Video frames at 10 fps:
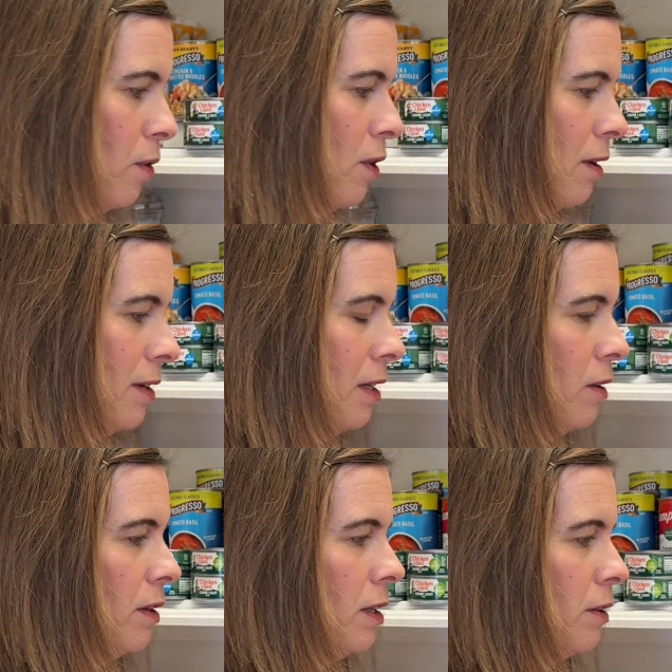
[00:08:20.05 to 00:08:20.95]
or
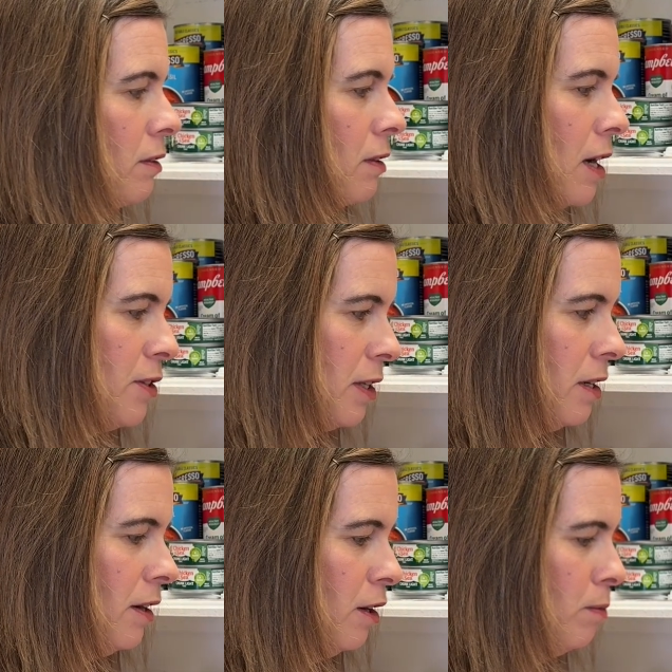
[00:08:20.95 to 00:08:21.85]
another closet in
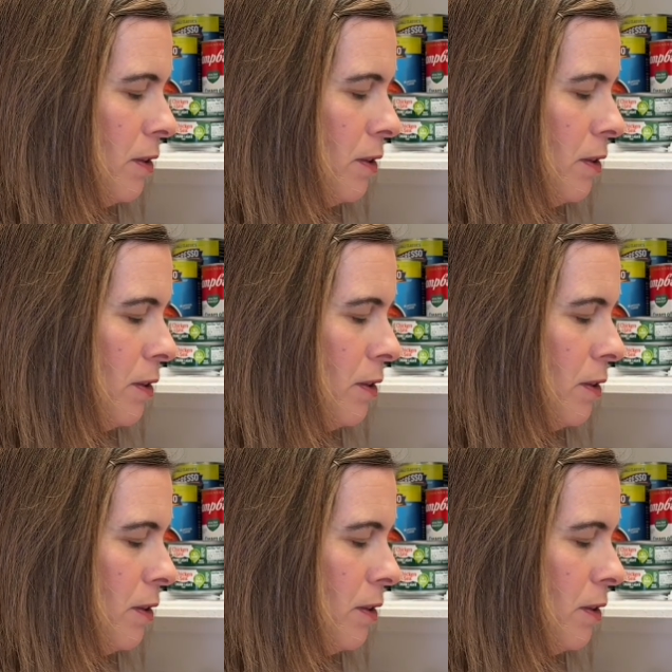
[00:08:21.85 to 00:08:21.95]
your home.